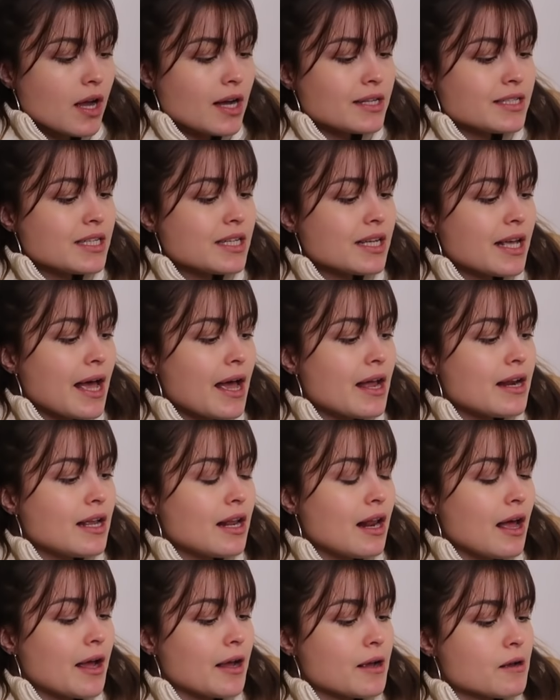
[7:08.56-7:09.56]
I didn't get
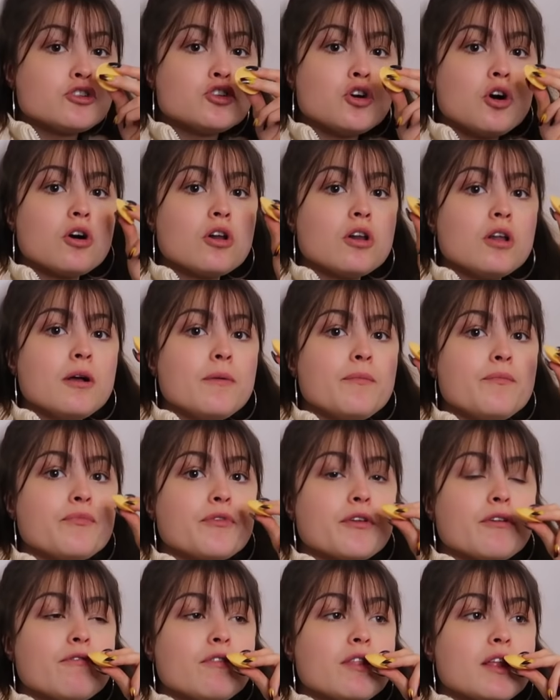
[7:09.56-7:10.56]
any like chocolate
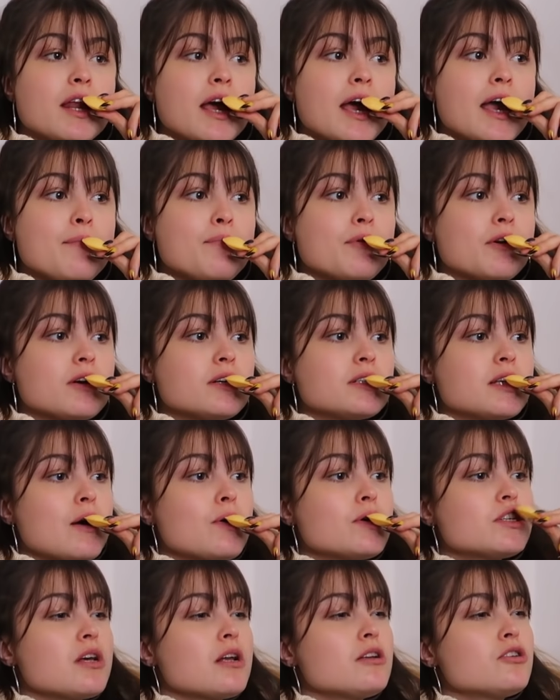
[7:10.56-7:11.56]
for the day because
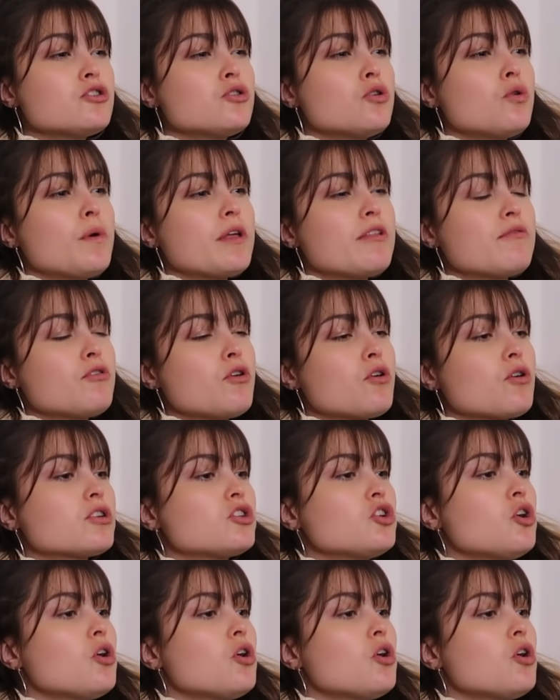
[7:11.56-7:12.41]
I was unsure whether or not